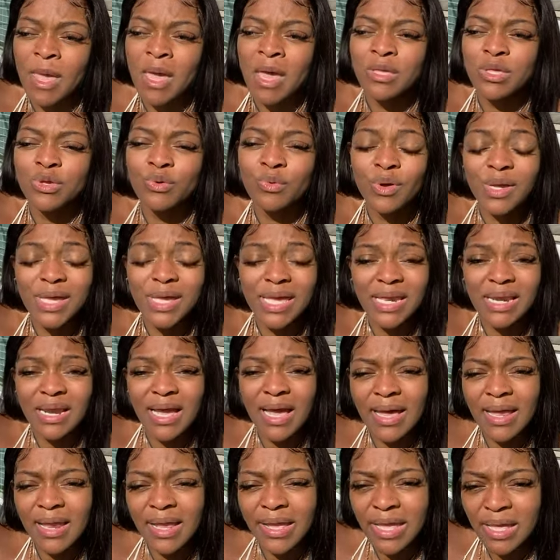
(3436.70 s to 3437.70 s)
You will get
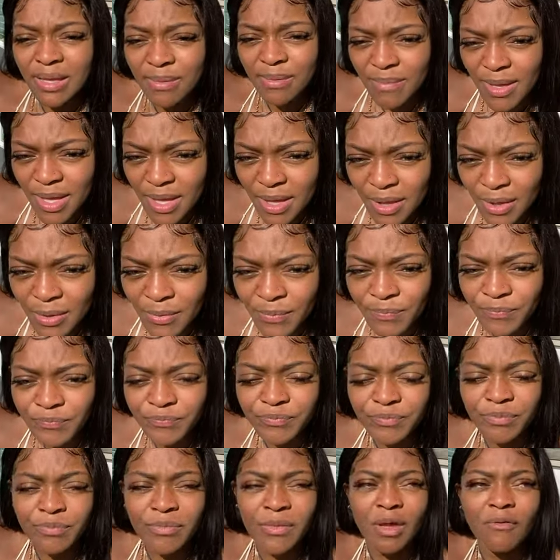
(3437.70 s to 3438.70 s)
an email
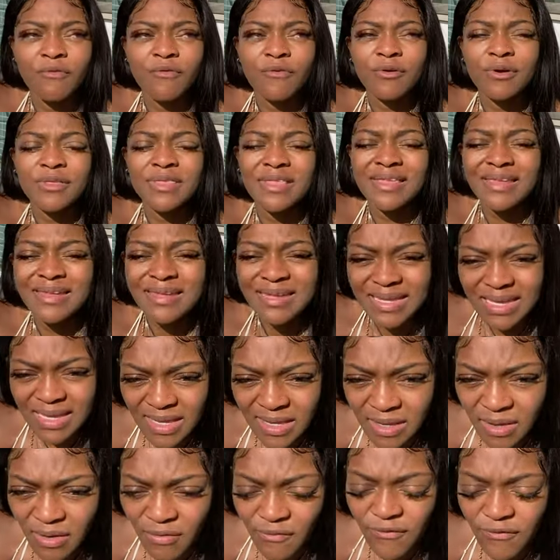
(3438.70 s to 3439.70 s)
for the
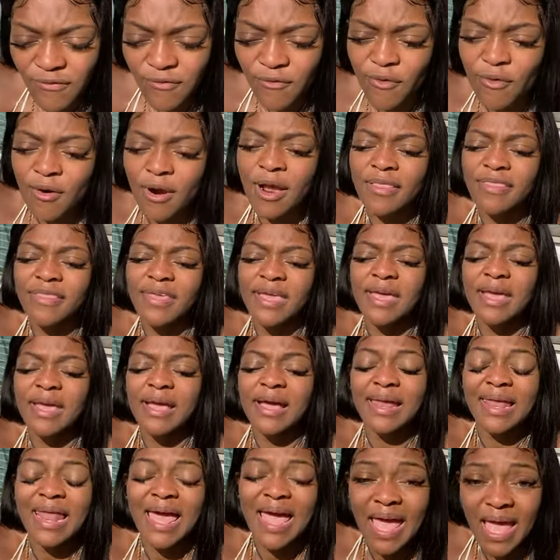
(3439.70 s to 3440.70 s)
link for the
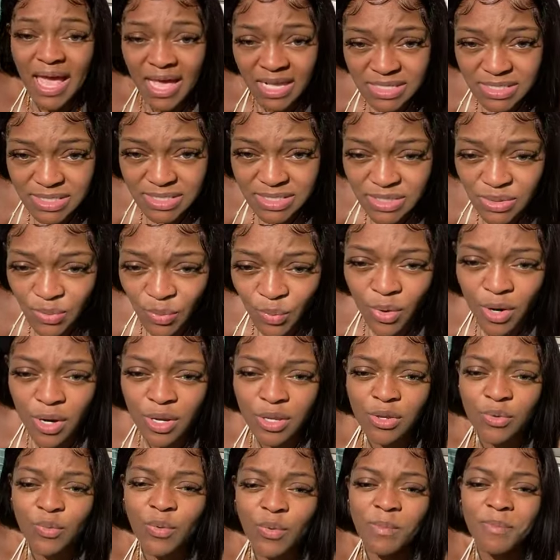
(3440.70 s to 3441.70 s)
class
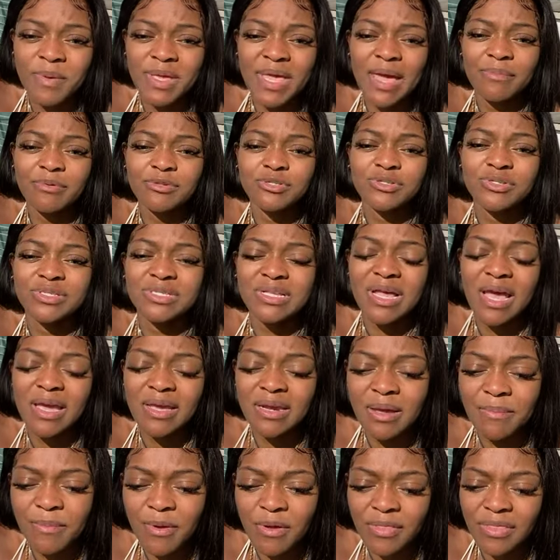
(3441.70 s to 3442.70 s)
where you will be able to
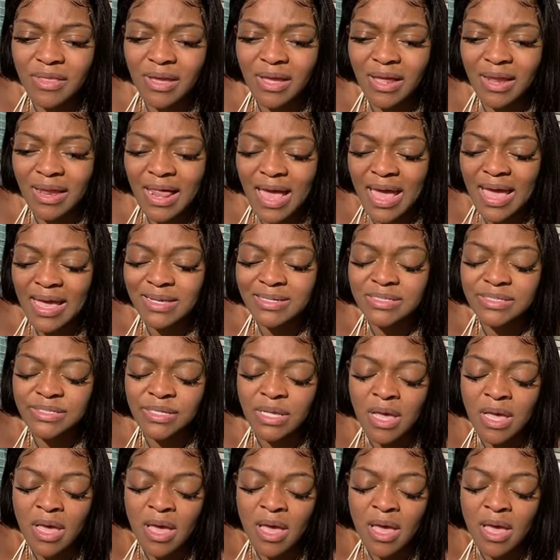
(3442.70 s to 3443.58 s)
sign up on the class.